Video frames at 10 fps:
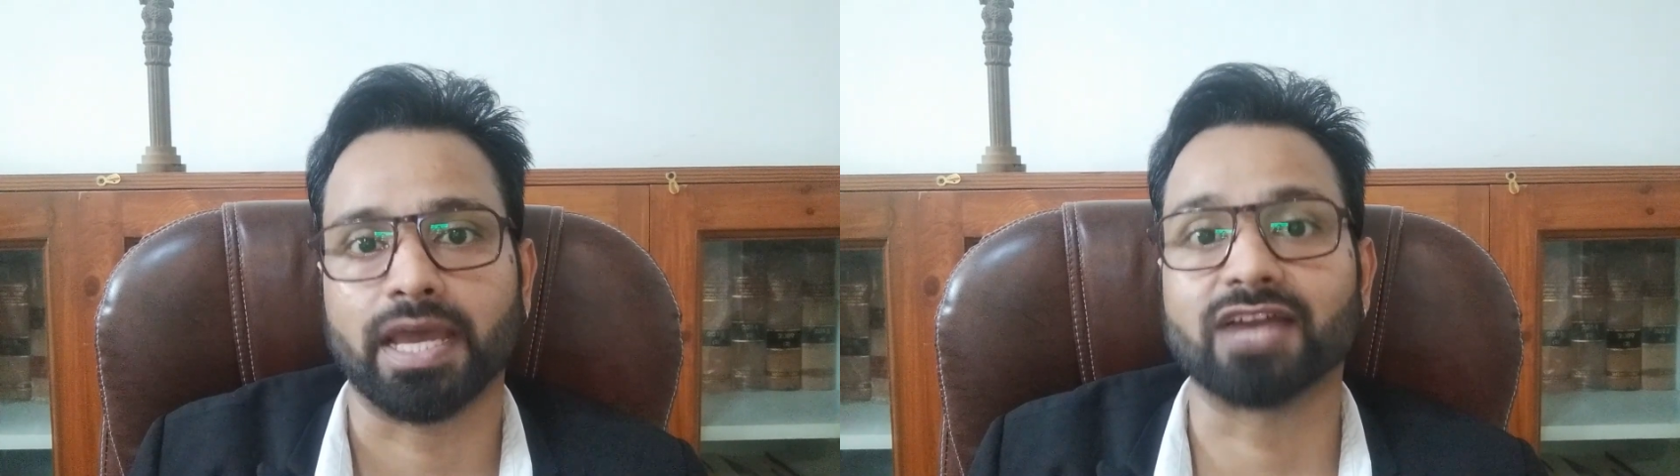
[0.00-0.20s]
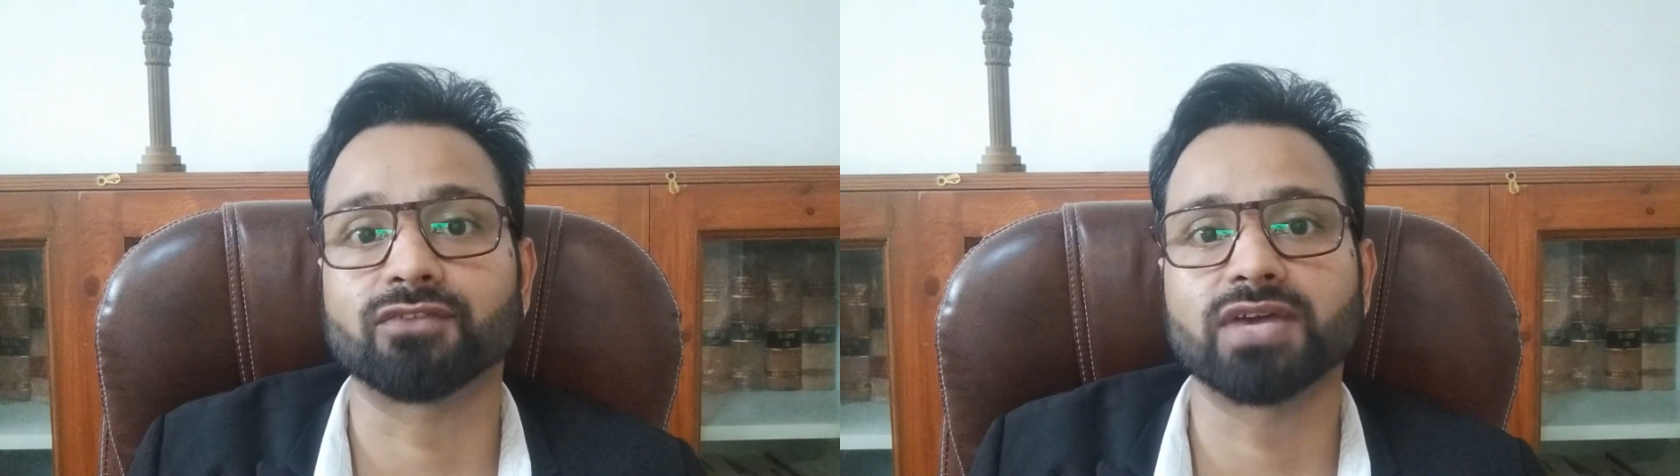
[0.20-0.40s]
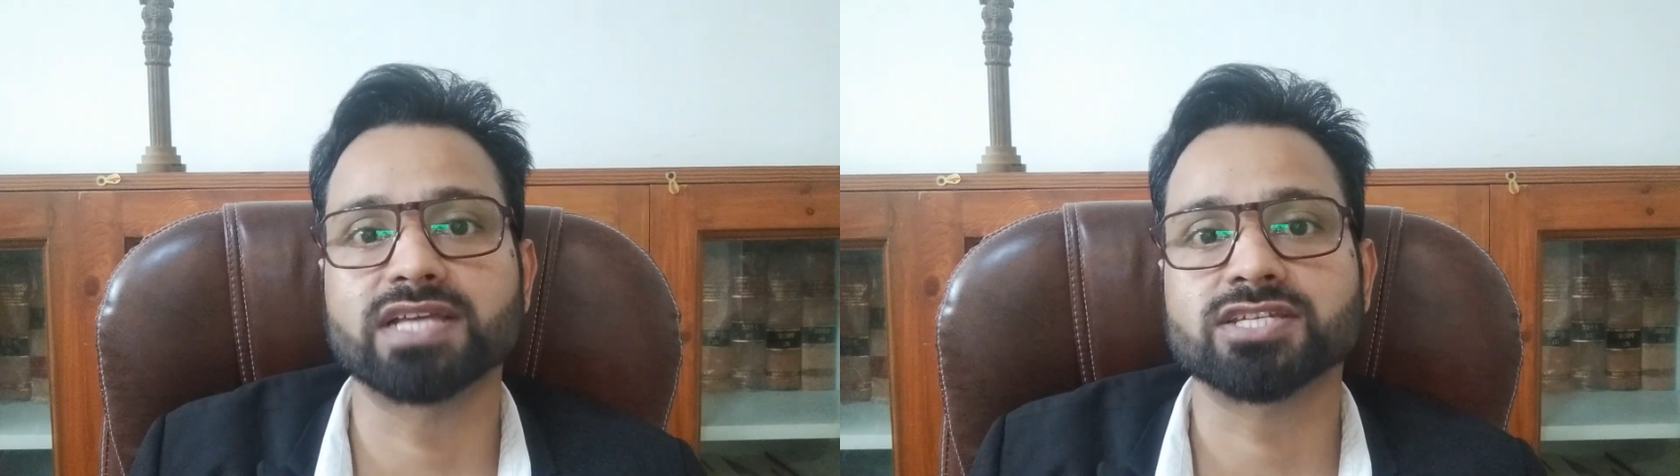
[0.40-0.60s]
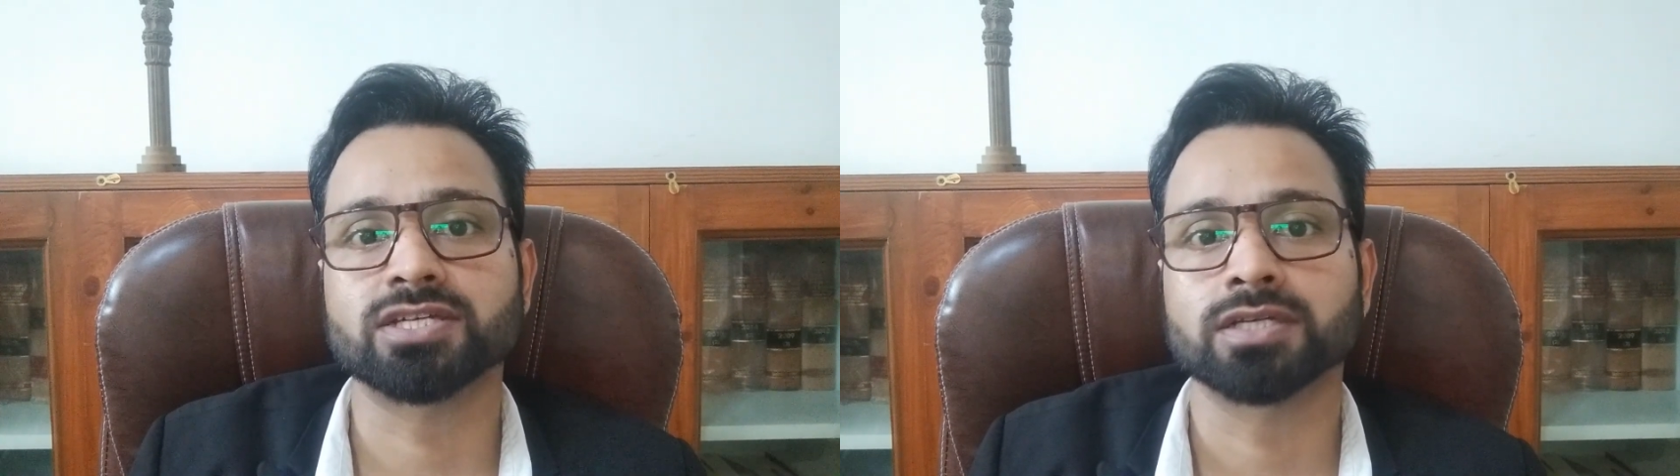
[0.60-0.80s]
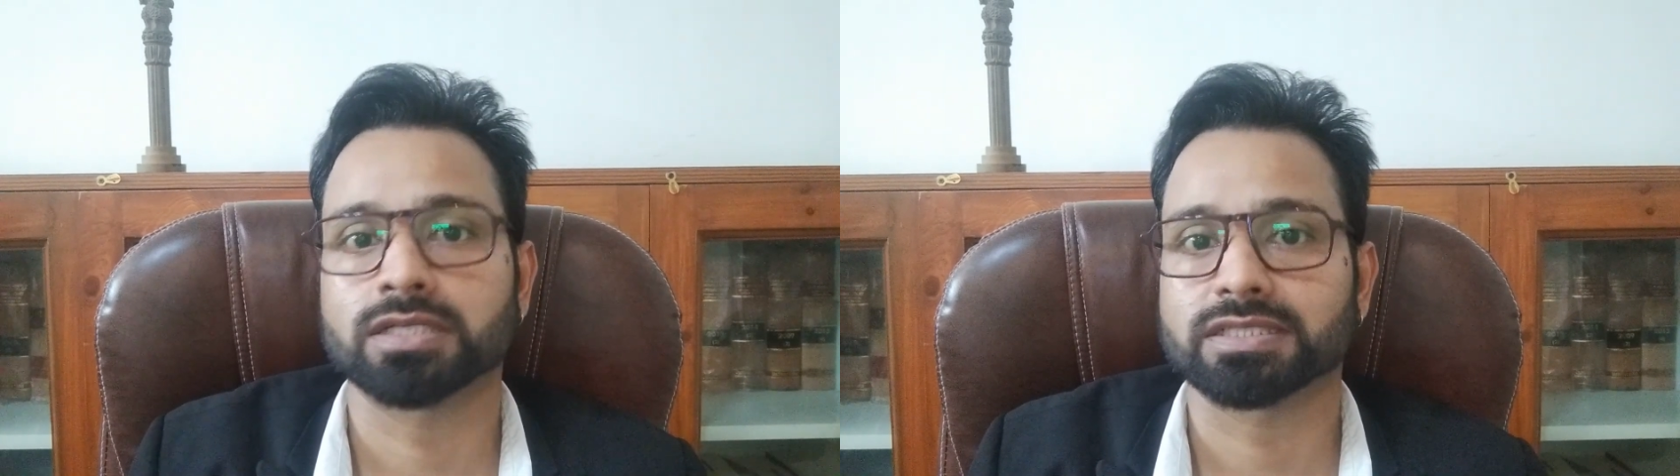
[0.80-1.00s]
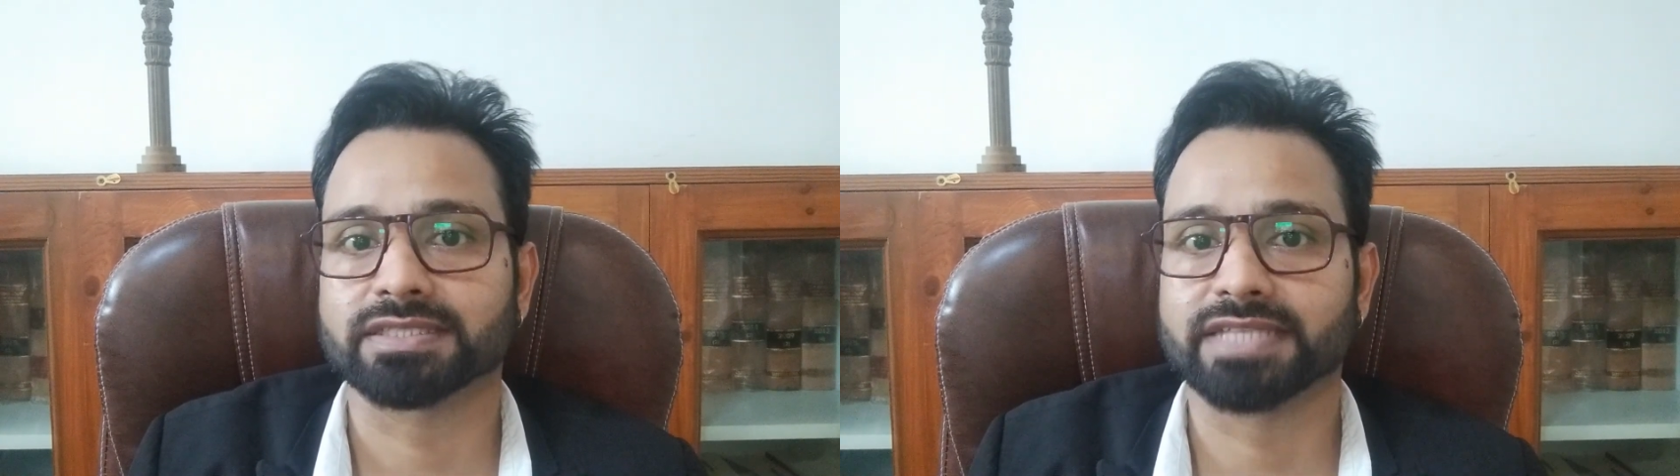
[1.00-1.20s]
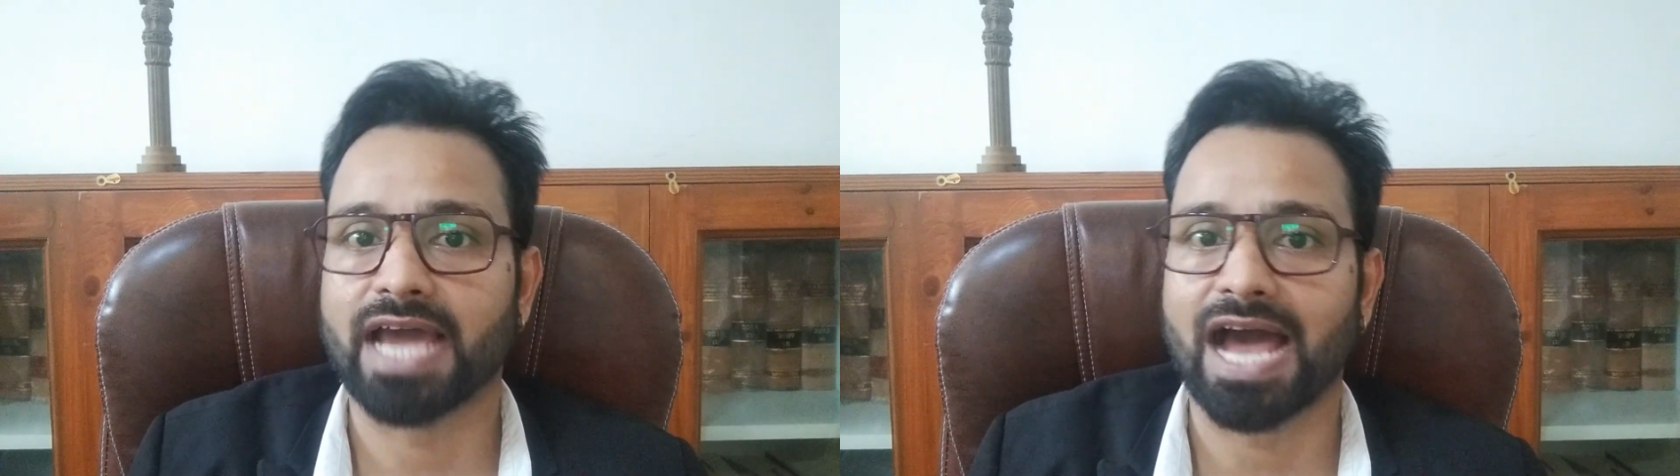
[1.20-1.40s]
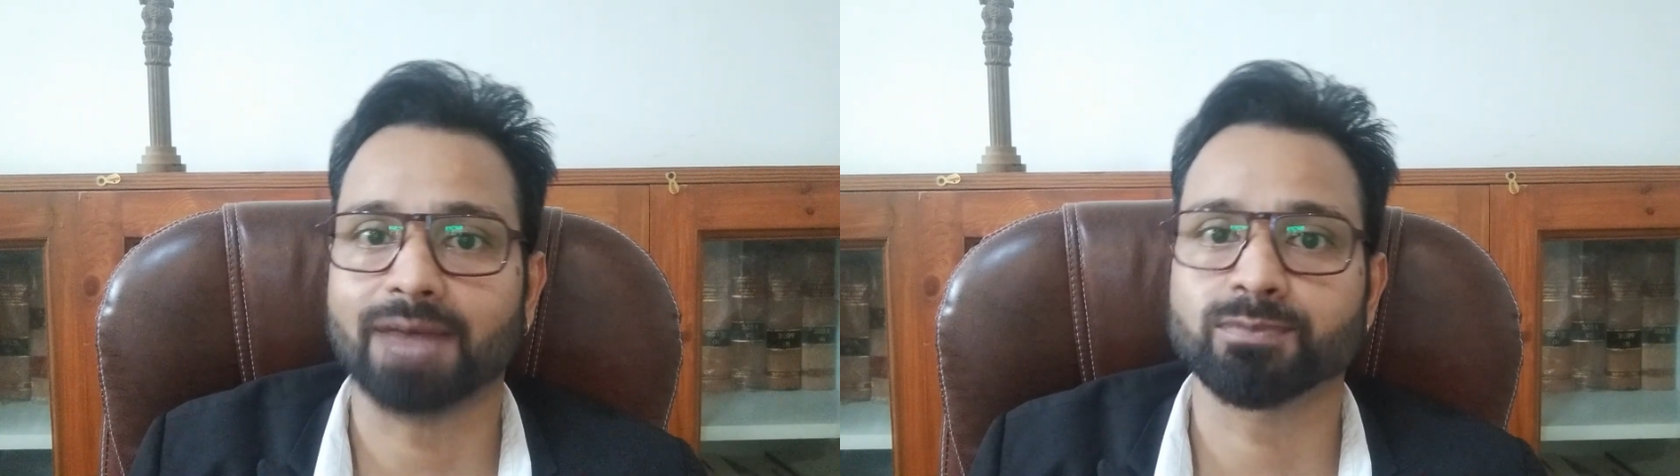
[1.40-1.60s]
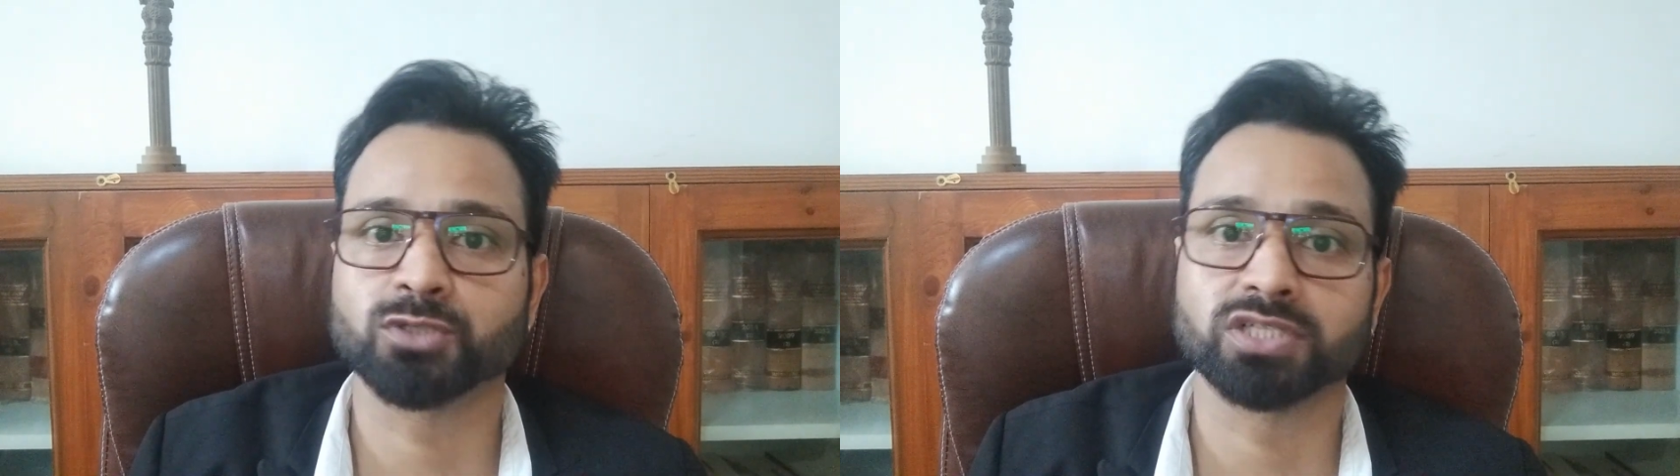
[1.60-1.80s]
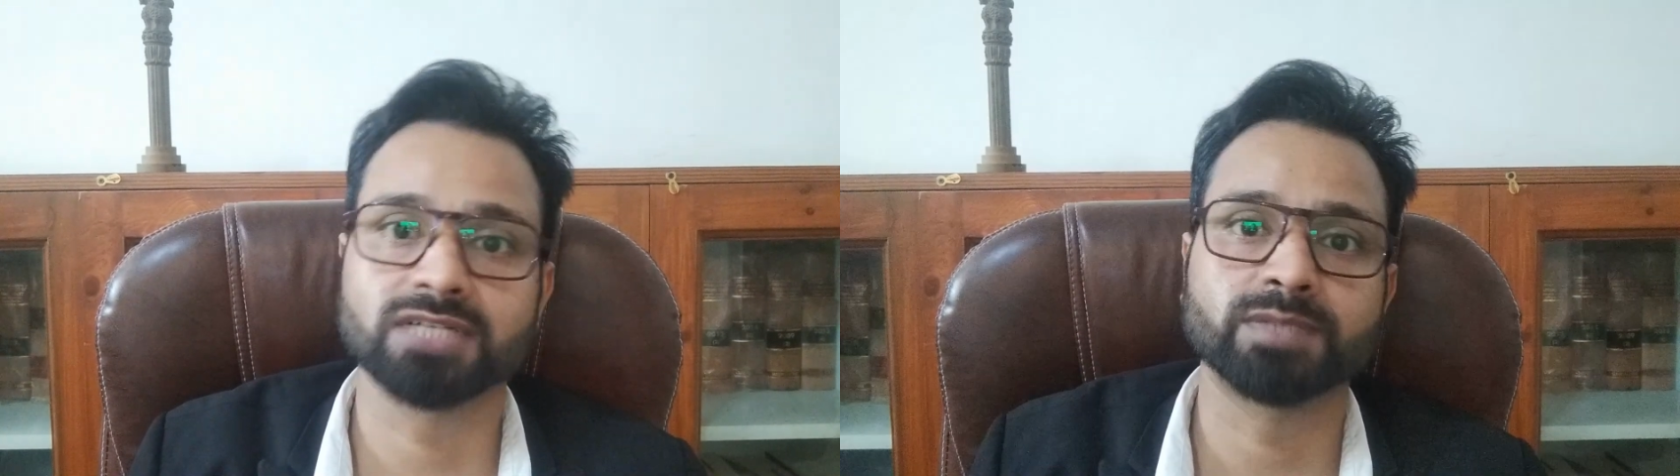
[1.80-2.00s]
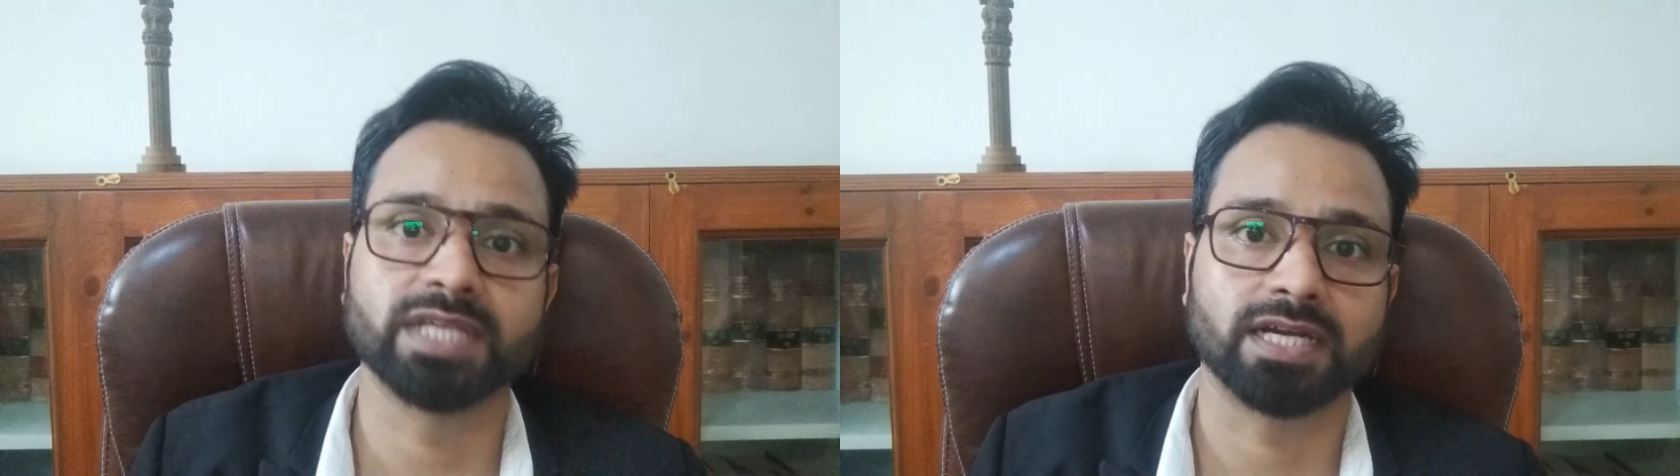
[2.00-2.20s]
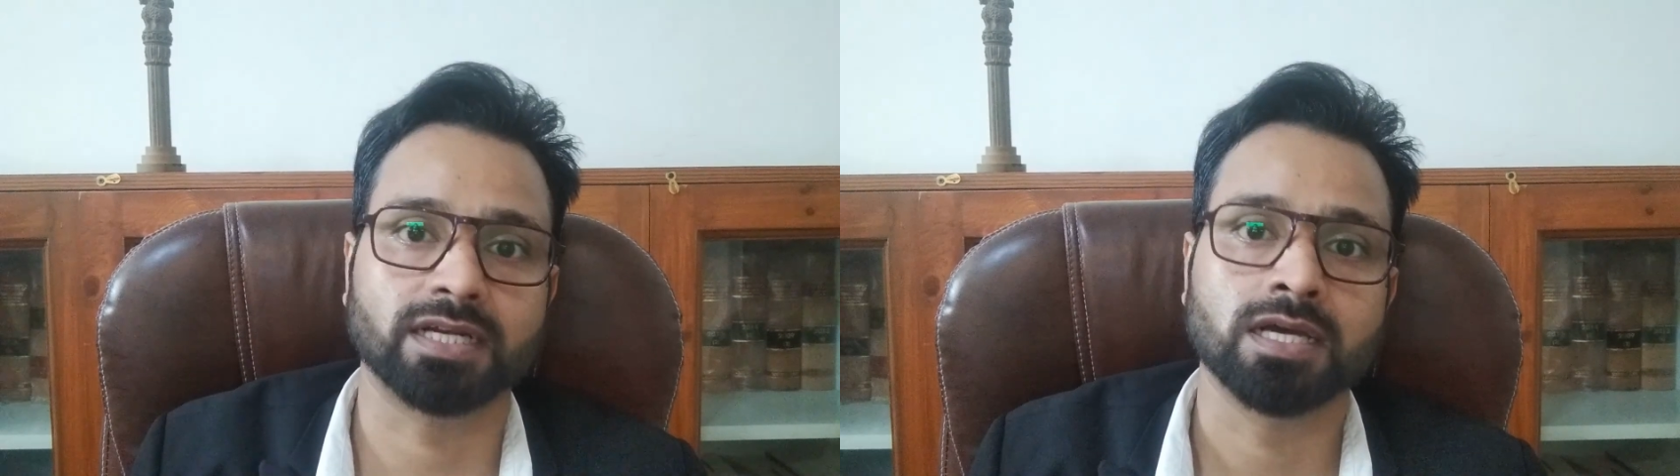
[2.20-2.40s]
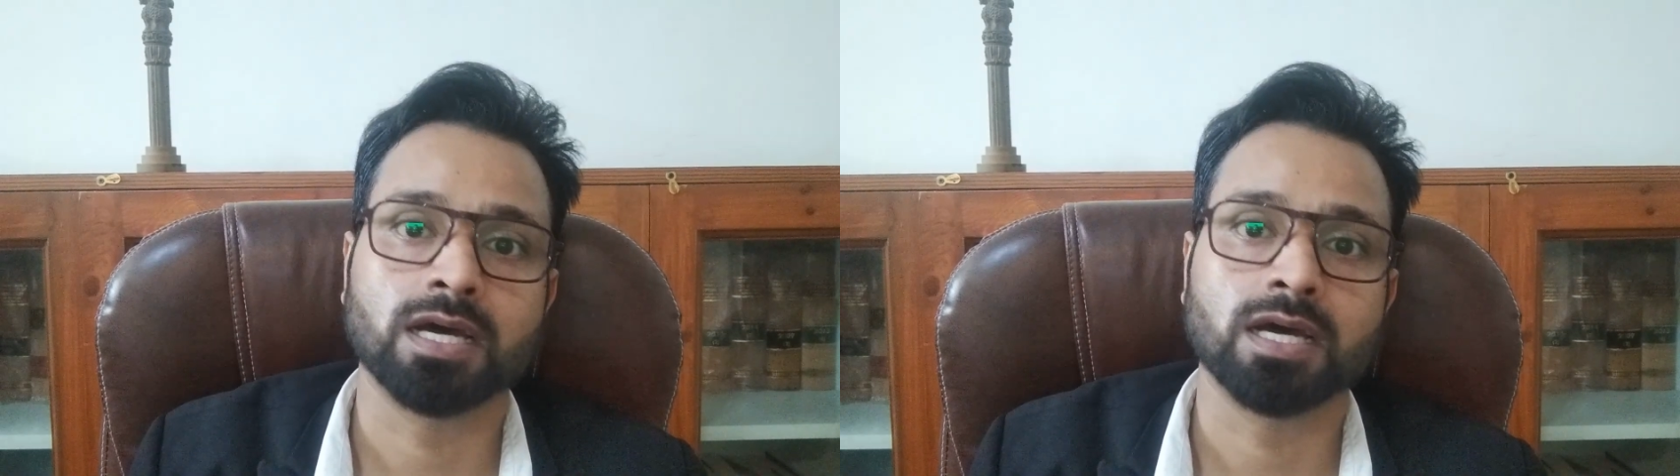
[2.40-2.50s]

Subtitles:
in which they have to give their